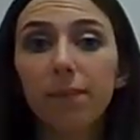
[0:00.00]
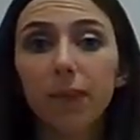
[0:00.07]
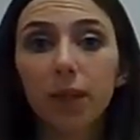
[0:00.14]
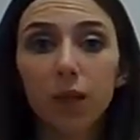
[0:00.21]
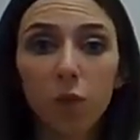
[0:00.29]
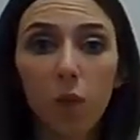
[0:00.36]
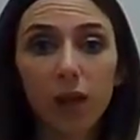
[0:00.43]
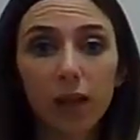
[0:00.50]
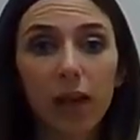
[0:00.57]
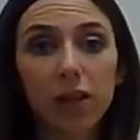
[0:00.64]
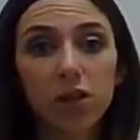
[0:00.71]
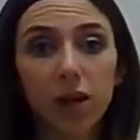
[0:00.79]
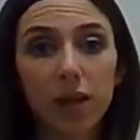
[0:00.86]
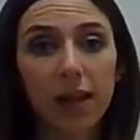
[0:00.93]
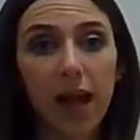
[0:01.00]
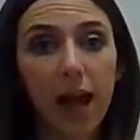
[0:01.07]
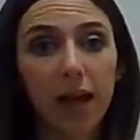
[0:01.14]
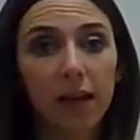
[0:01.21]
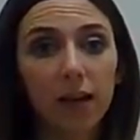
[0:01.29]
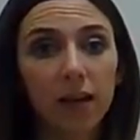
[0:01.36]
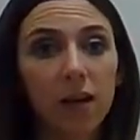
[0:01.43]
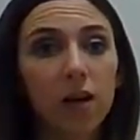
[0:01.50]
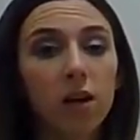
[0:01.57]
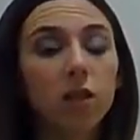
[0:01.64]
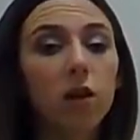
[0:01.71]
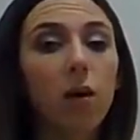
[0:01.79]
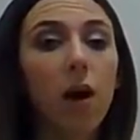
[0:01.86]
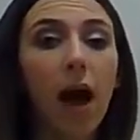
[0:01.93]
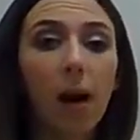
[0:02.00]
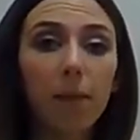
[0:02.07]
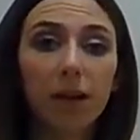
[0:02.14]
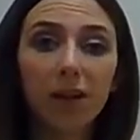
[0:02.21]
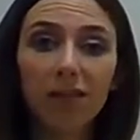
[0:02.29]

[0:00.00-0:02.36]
There's 1 electron in that. So how many